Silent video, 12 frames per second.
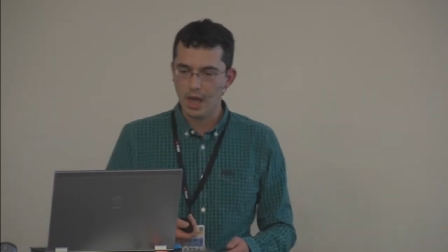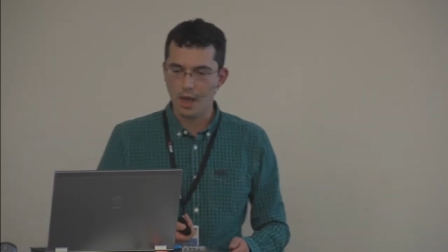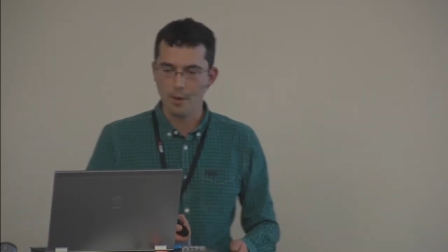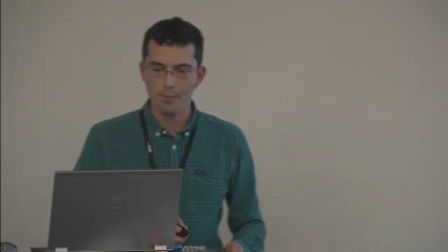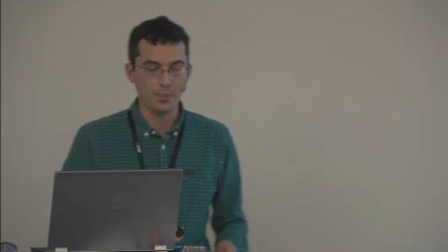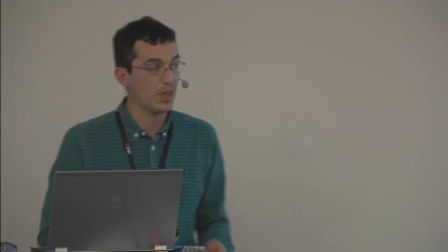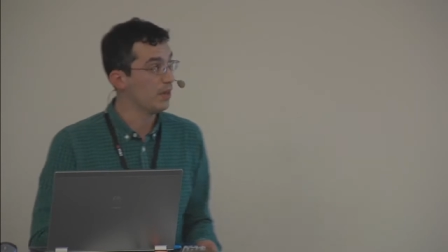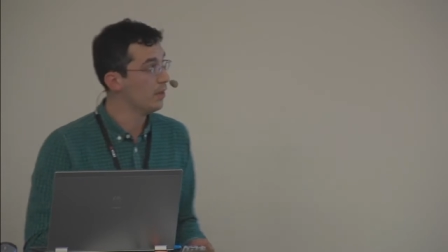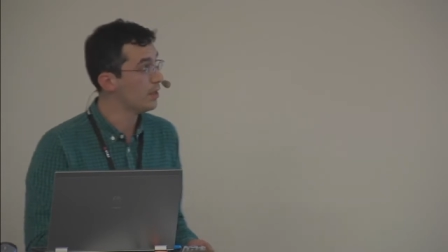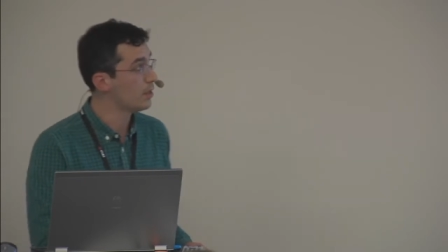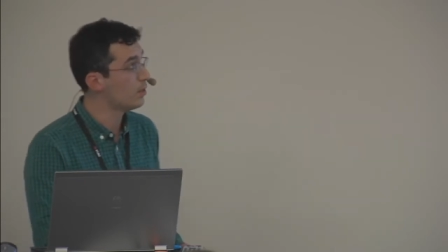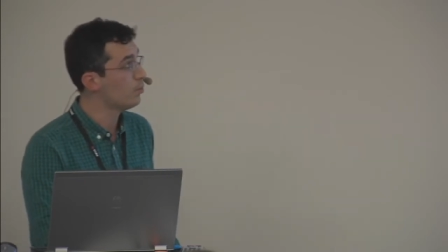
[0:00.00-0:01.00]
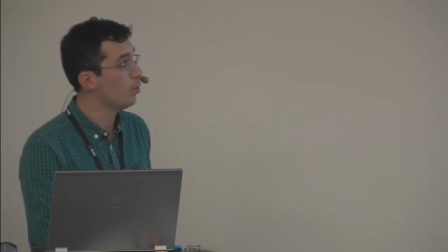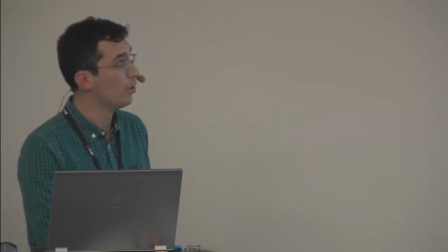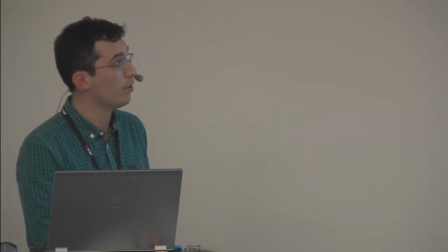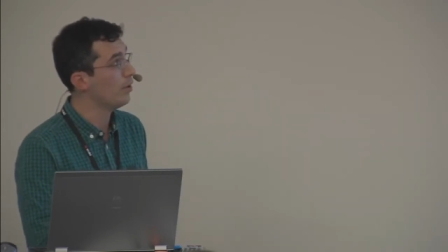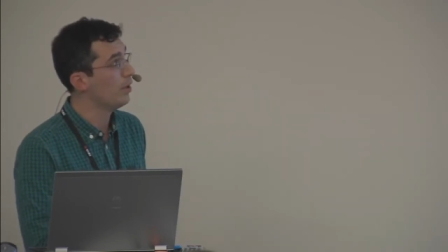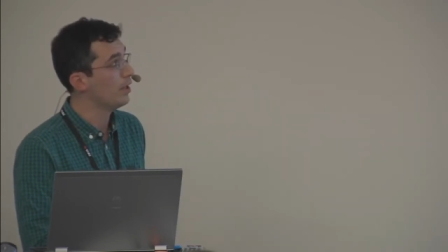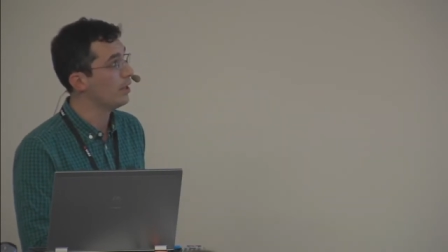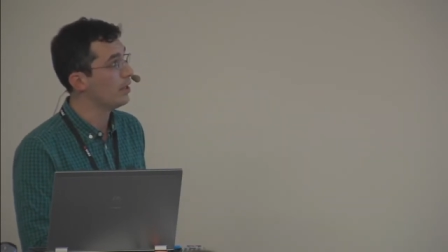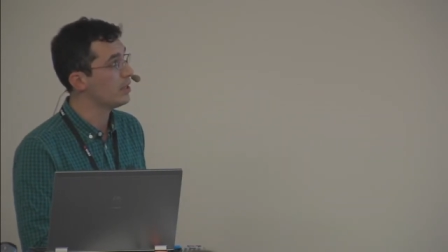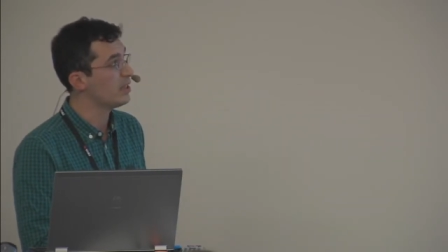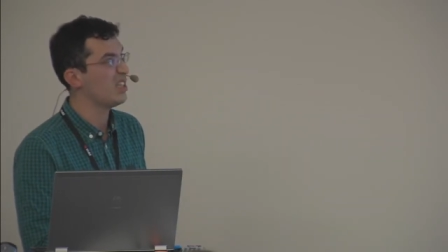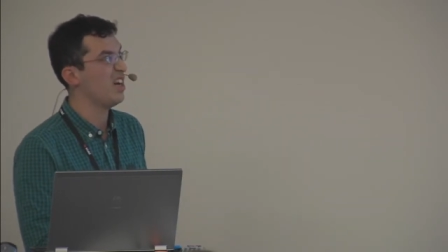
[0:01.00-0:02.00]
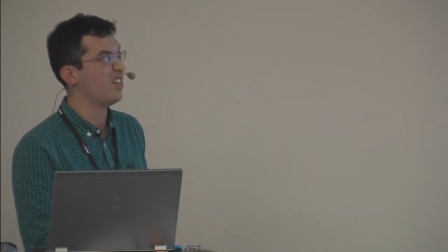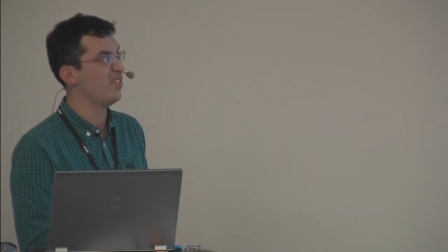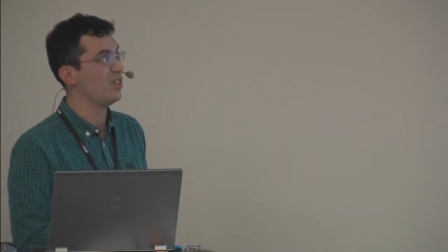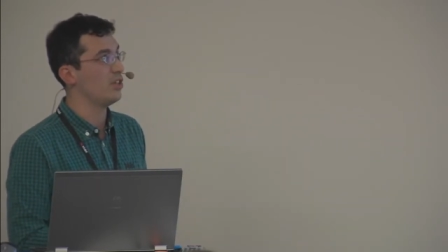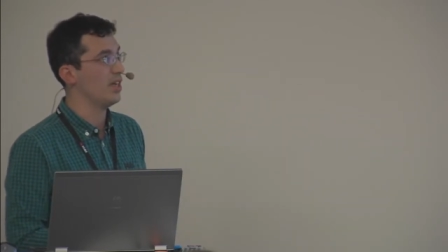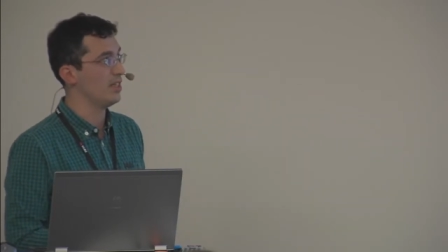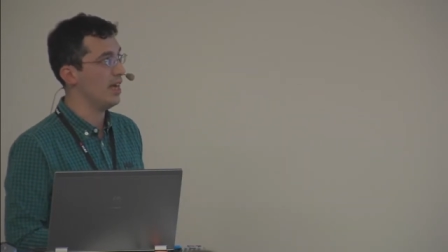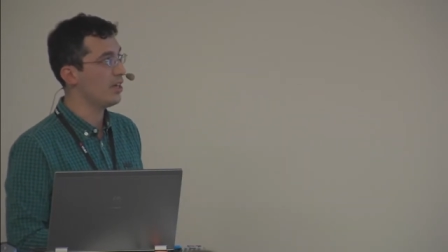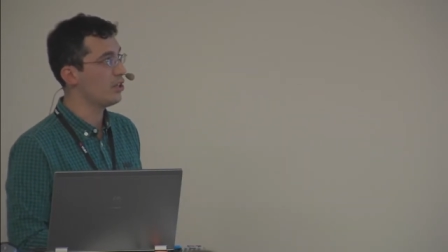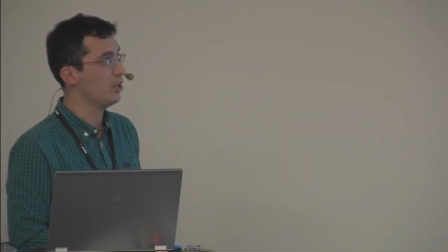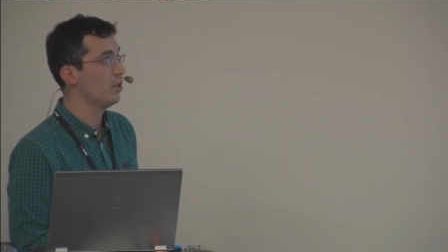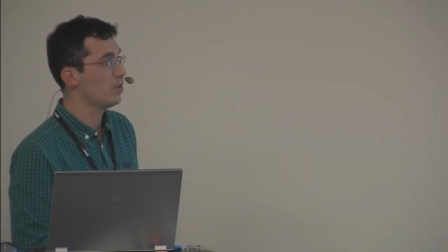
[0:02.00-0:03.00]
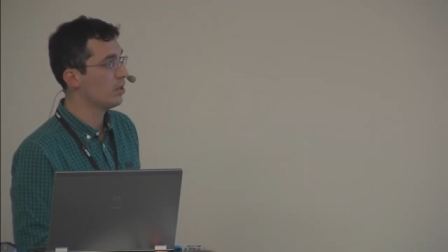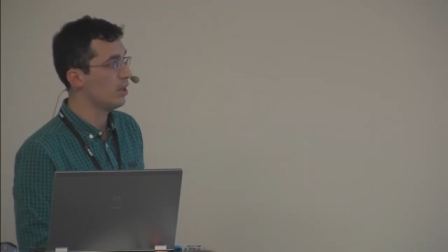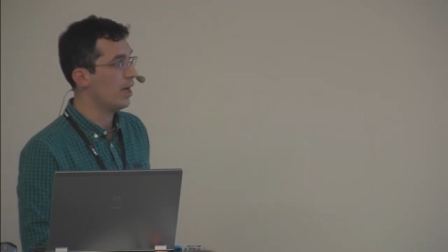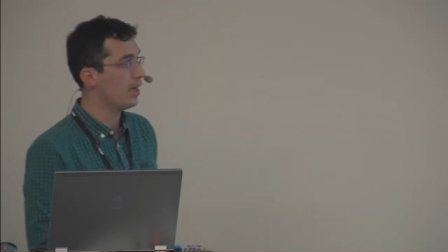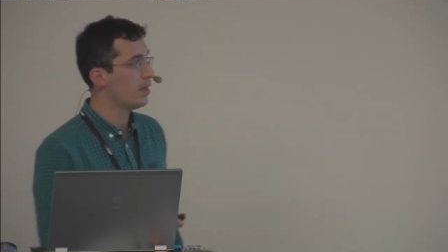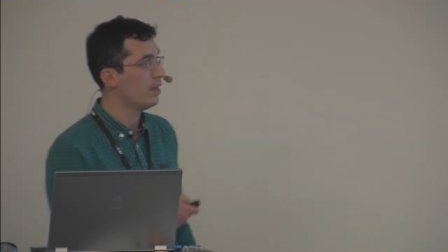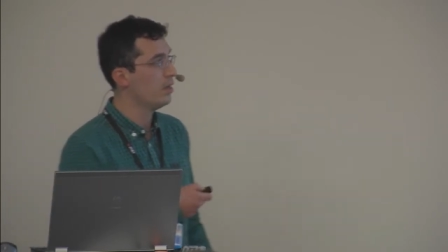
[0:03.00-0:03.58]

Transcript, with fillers: Um, this is what the start of a transaction looks like.